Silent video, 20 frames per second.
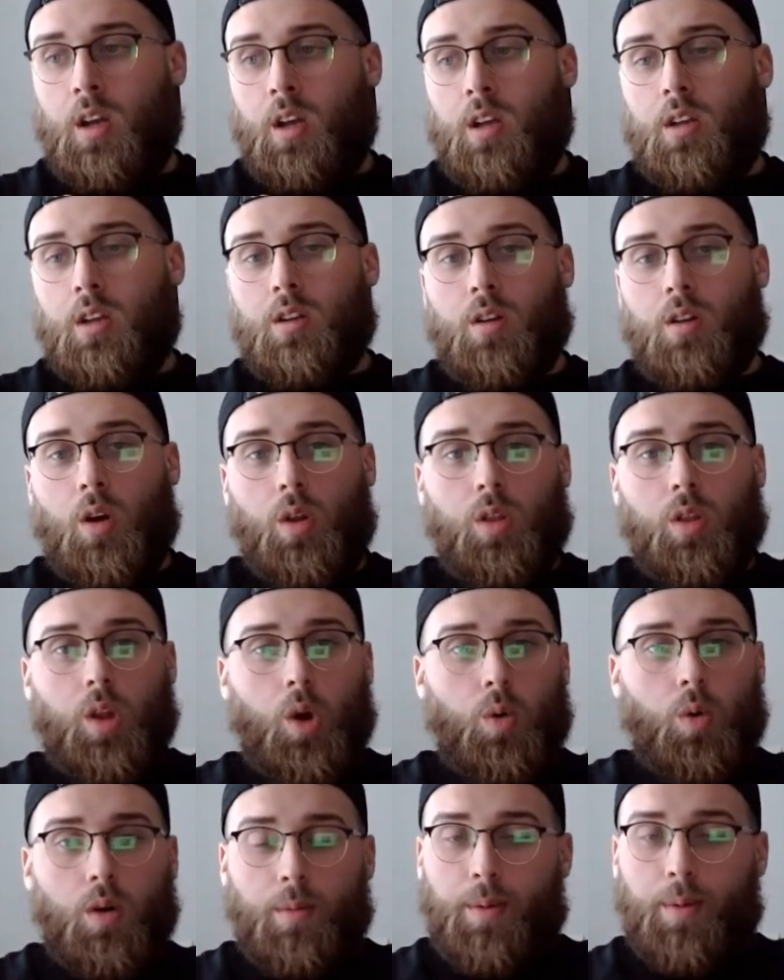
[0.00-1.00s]
you know,
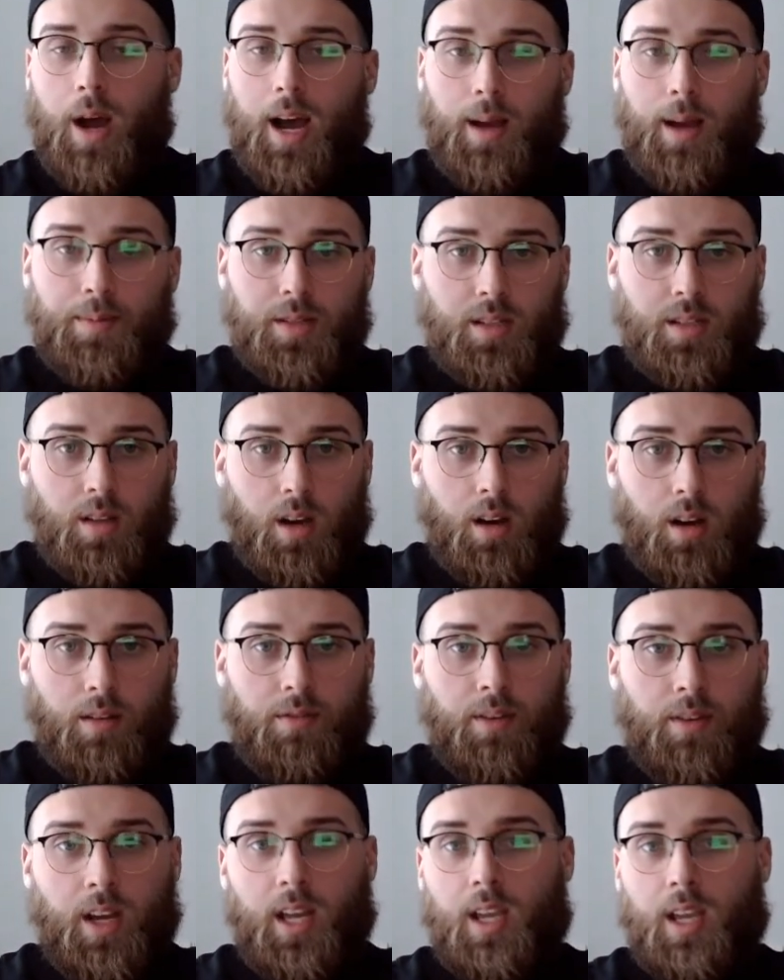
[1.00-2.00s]
lower pop stuff.
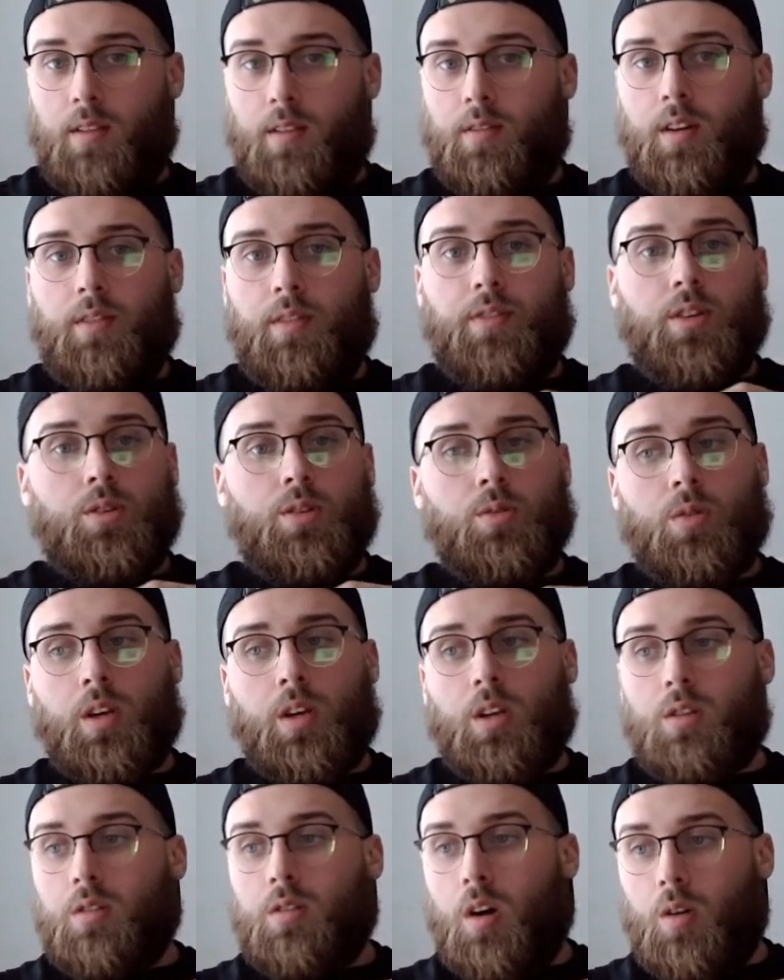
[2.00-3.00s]
Even if you're doing
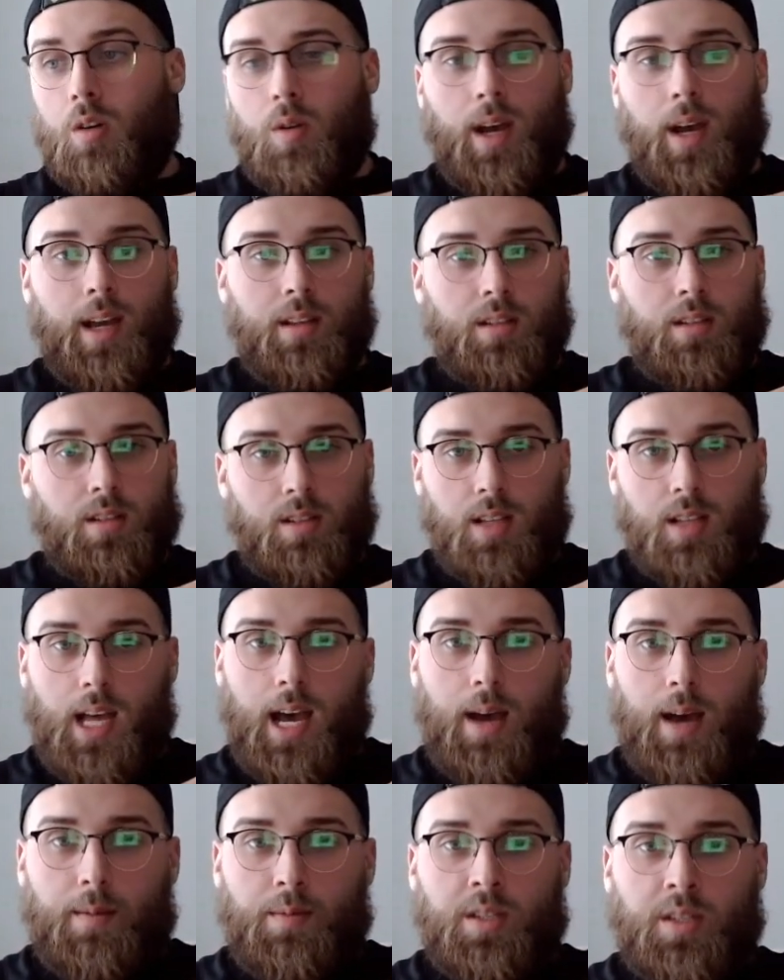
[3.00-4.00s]
low-end
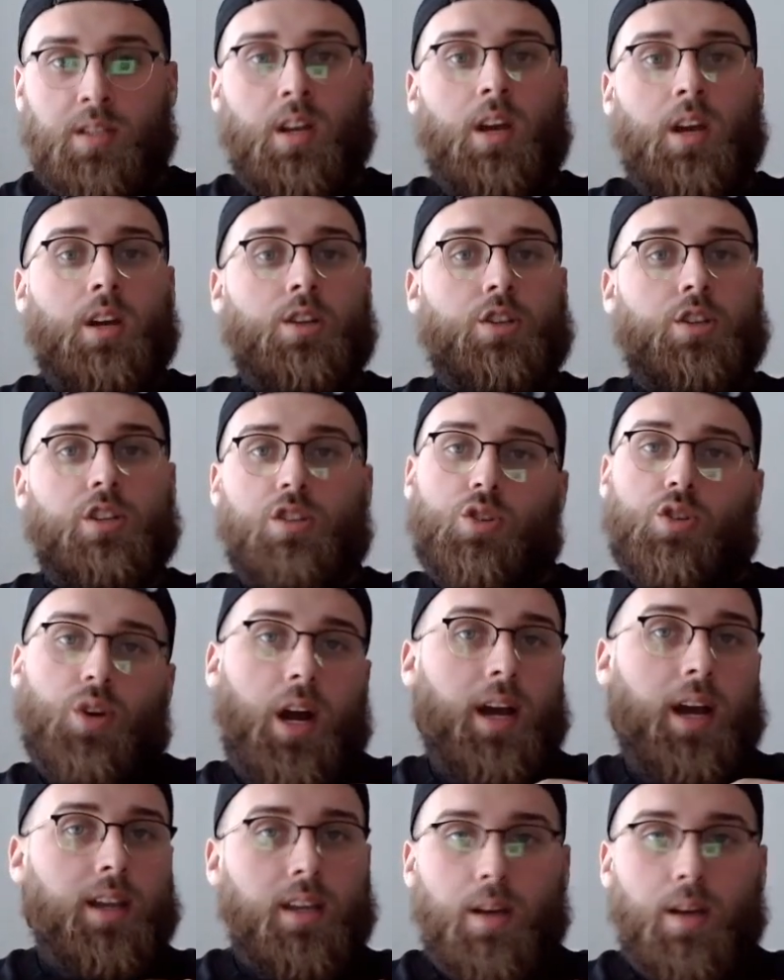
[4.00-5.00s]
slabs, just try
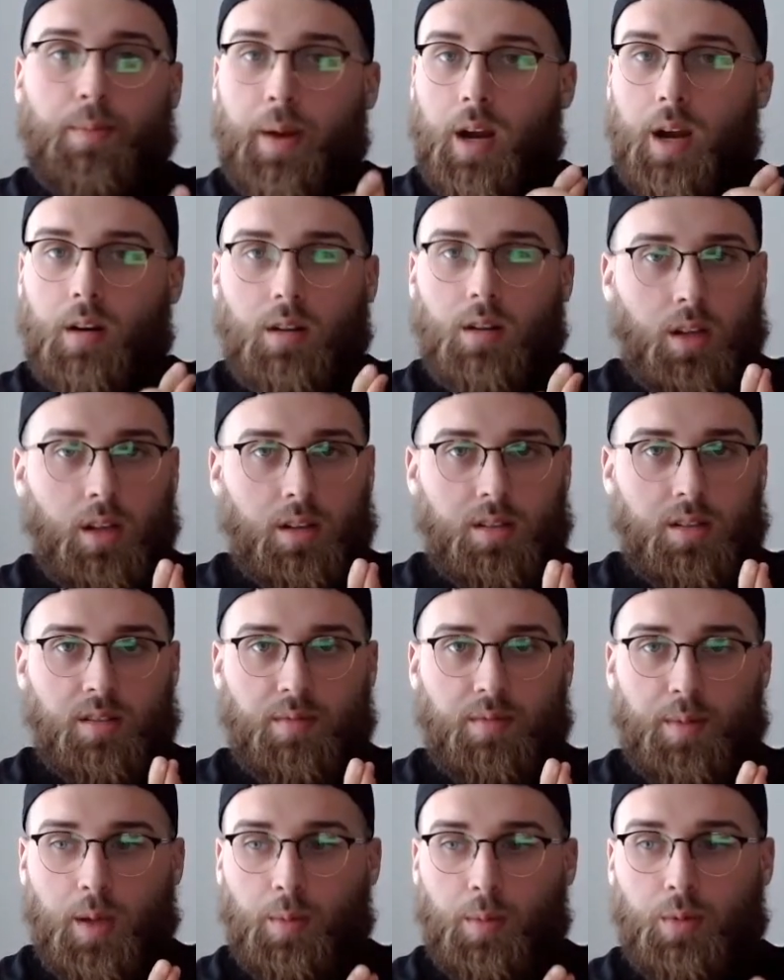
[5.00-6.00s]
and get parallels of
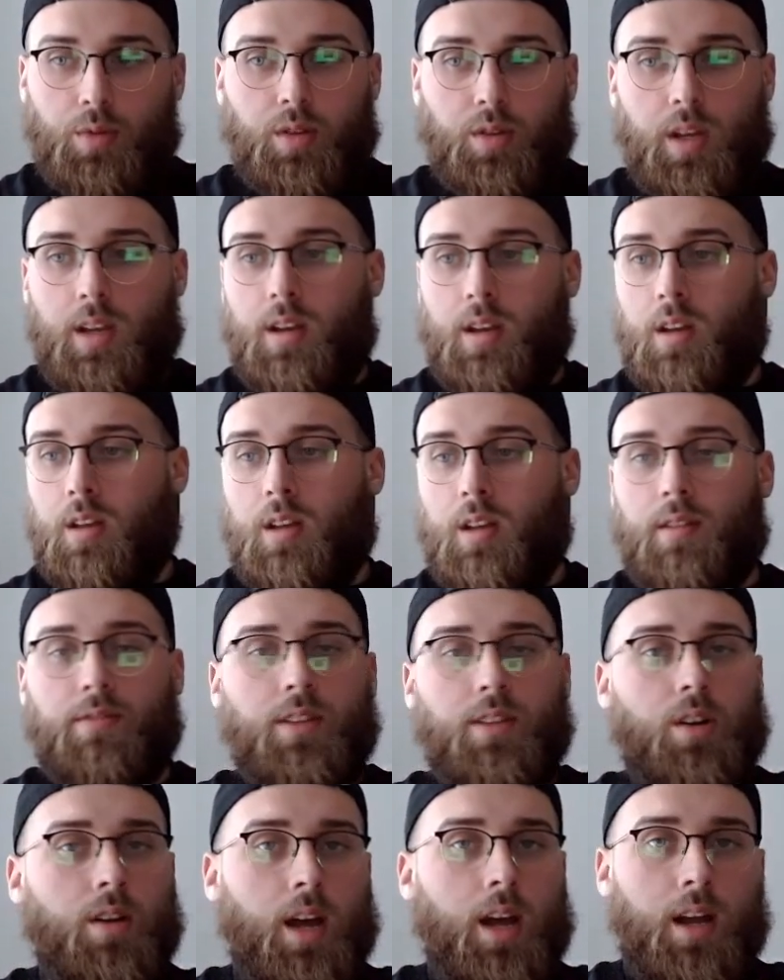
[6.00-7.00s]
people. If
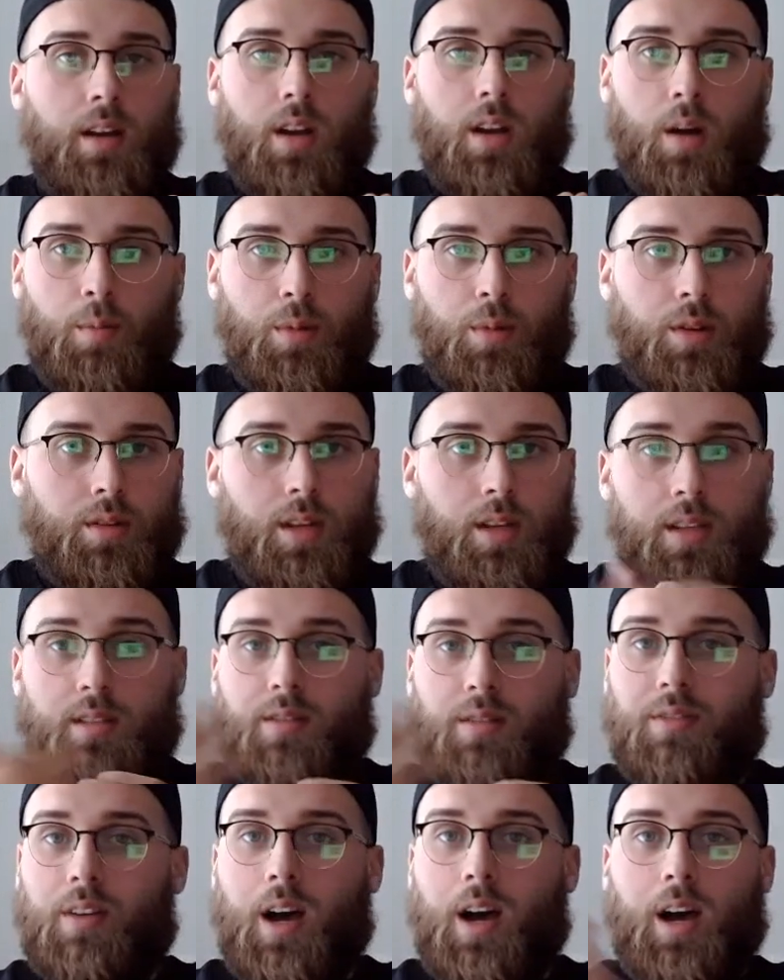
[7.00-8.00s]
they're not numbered, that's
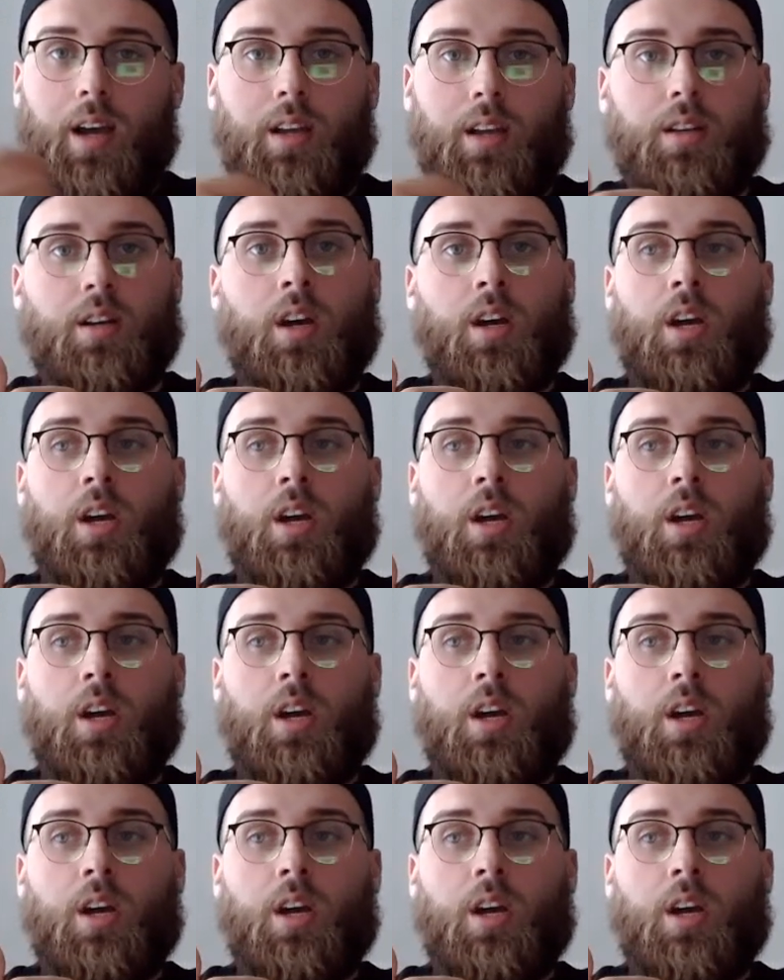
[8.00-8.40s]
fine.